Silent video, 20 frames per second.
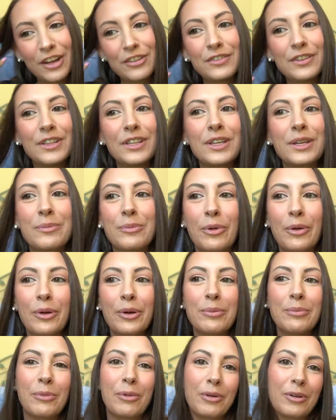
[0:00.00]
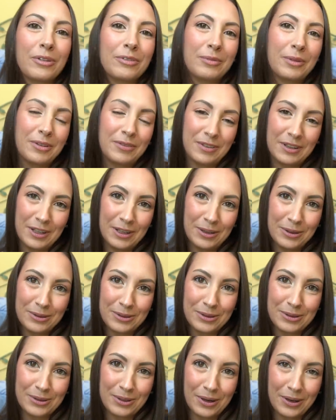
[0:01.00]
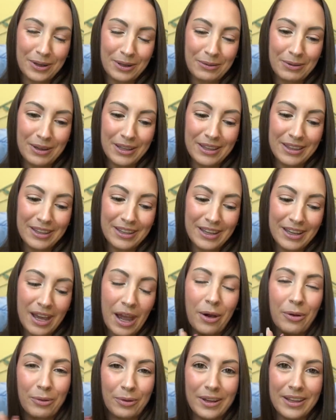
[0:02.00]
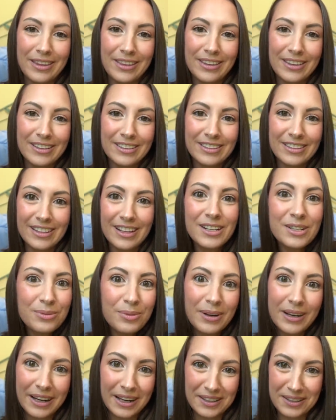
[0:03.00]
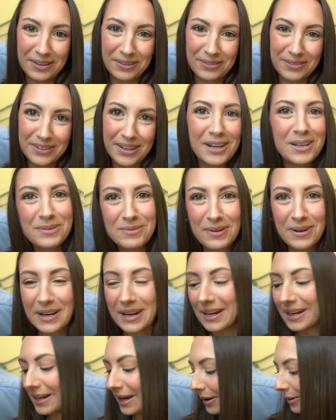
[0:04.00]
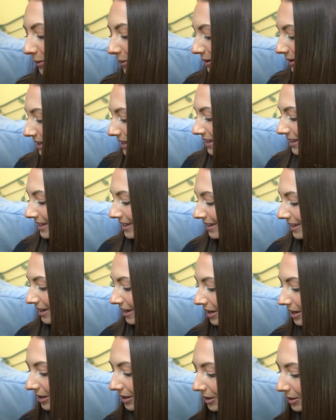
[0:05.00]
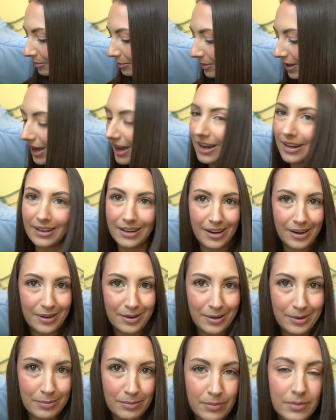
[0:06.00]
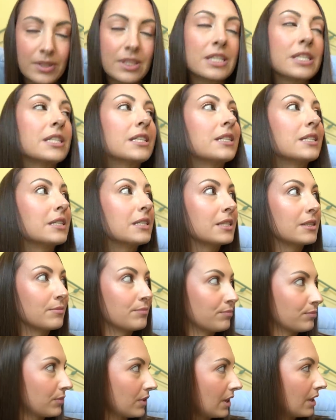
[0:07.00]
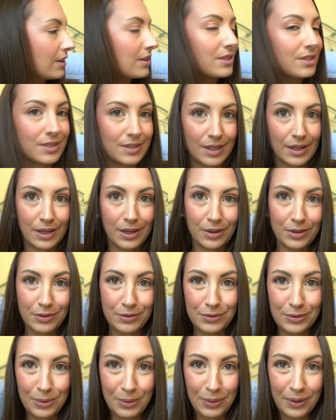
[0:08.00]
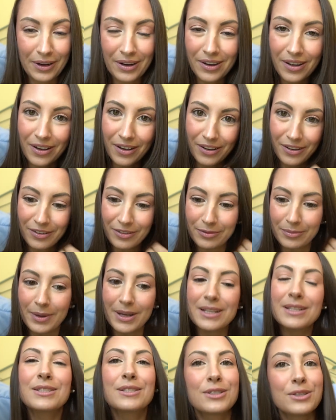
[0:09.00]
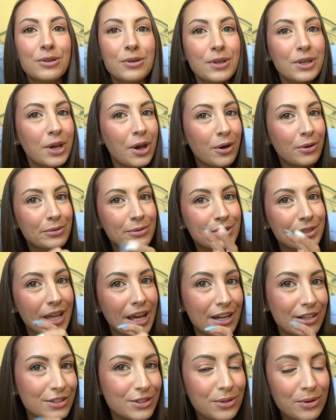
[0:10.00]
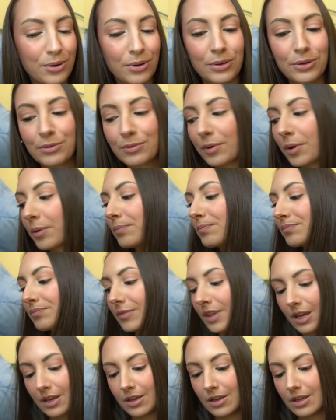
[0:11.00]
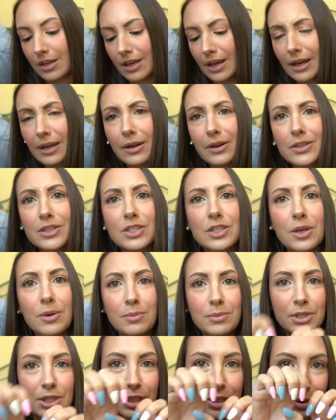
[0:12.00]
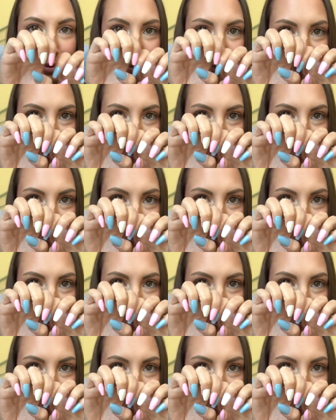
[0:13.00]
feel like more and more of my videos are starting with out with I just want to hang out. I just want to hang out. Um, I am sitting on the floor of my studio slash the girls' room. I got some cute